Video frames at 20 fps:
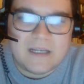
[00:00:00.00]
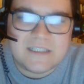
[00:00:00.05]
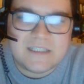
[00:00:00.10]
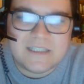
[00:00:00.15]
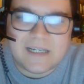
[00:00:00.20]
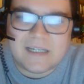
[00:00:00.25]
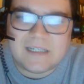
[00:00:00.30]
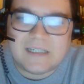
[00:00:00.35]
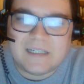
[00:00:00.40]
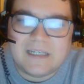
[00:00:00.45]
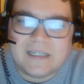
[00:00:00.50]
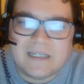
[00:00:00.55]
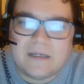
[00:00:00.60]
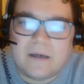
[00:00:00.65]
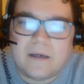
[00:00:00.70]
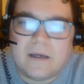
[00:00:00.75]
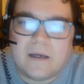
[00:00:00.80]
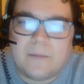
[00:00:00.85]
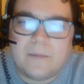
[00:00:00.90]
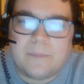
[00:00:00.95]

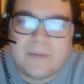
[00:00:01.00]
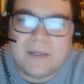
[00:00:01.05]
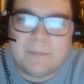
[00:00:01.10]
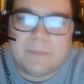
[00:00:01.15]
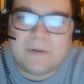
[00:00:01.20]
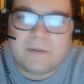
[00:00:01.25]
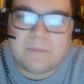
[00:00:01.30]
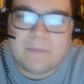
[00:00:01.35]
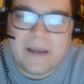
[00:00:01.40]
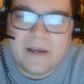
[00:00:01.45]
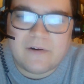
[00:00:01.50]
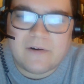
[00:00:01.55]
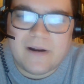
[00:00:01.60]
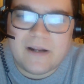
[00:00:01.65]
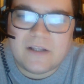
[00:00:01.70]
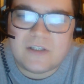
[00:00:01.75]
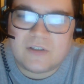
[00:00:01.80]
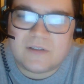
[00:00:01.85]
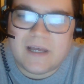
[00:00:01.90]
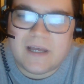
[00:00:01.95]
Secondly, people
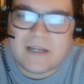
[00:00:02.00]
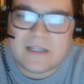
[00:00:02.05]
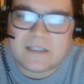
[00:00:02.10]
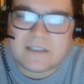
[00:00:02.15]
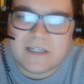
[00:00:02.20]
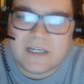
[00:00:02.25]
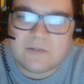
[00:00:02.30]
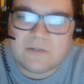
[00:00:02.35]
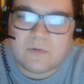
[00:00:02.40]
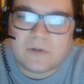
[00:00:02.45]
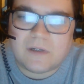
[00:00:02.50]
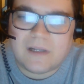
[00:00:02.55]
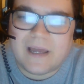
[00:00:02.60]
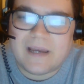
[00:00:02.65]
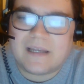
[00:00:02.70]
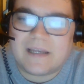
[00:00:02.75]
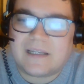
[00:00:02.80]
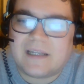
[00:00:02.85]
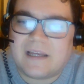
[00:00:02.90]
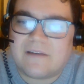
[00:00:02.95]
migrating to the United States will
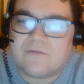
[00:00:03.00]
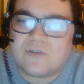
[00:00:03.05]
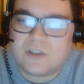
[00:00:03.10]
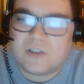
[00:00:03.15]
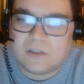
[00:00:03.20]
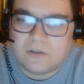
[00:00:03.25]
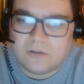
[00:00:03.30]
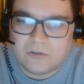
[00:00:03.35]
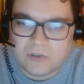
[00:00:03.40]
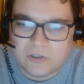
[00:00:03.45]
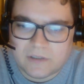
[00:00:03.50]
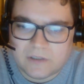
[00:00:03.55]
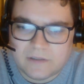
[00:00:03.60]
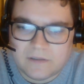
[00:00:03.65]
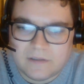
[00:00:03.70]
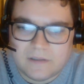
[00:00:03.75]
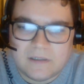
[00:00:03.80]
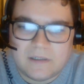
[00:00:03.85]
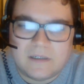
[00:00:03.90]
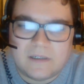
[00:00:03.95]
likely have
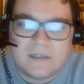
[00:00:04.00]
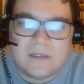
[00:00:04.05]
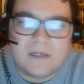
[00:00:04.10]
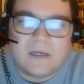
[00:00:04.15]
children